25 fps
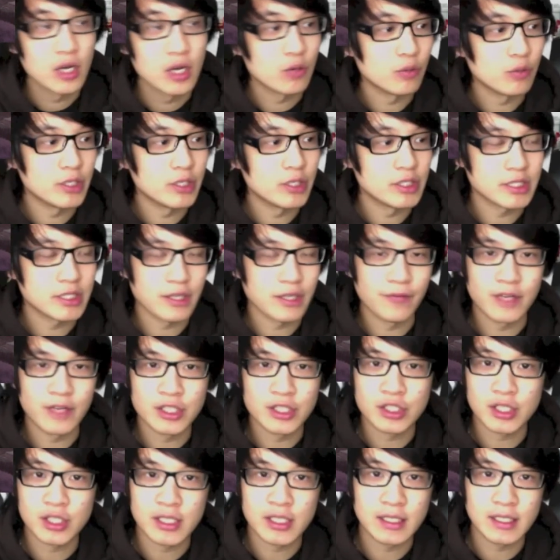which
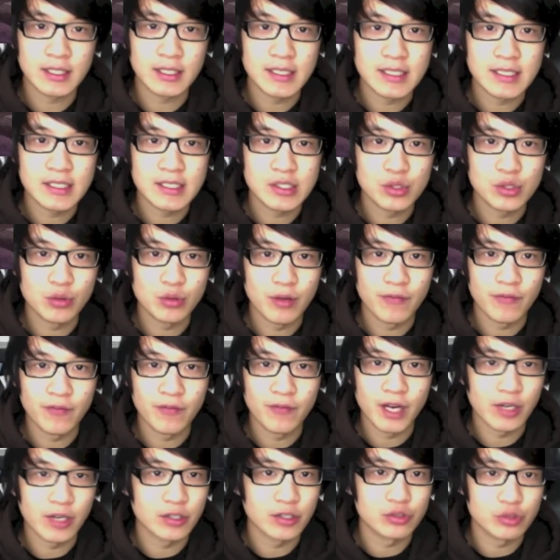eventually lead to a
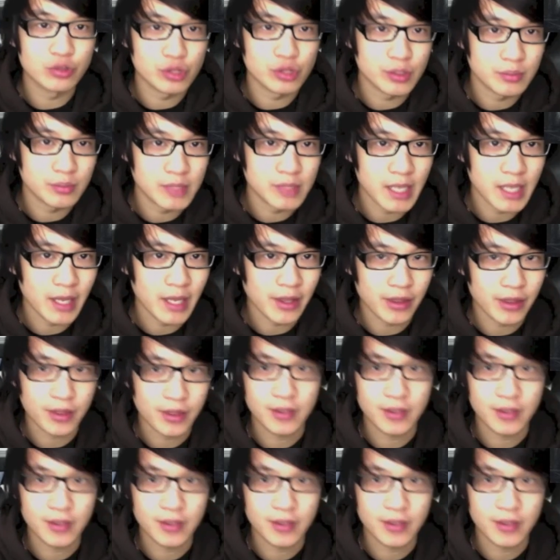very gruesome death.